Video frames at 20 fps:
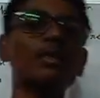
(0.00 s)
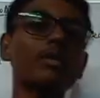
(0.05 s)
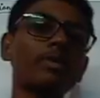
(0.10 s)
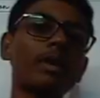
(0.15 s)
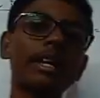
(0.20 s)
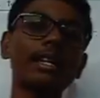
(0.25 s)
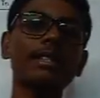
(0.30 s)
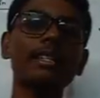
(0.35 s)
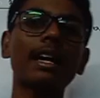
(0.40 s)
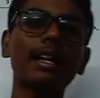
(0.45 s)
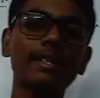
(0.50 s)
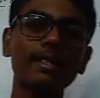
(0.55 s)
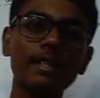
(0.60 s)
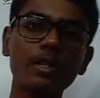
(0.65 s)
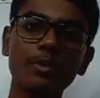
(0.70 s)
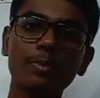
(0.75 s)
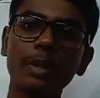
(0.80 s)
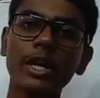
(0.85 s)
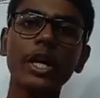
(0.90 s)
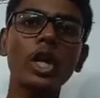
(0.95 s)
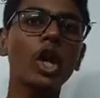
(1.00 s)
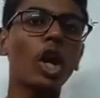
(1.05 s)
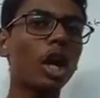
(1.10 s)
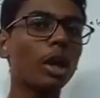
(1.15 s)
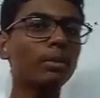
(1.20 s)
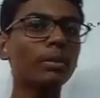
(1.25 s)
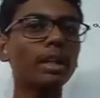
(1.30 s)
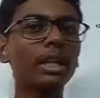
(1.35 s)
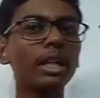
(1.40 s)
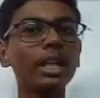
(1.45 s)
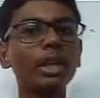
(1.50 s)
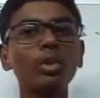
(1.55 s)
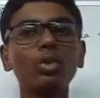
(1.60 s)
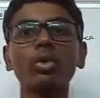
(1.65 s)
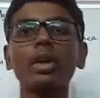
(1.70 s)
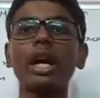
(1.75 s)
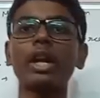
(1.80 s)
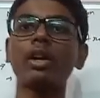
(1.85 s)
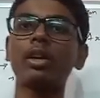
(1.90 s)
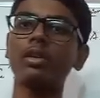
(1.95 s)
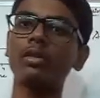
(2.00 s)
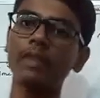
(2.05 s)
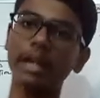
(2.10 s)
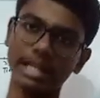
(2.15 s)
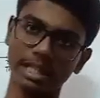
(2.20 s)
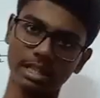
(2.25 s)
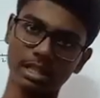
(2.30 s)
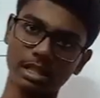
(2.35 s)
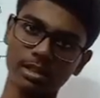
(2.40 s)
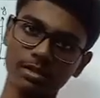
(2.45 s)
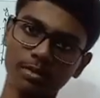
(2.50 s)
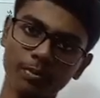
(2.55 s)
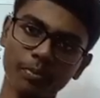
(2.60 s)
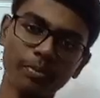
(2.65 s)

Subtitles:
into x-axis, but normally you cannot write.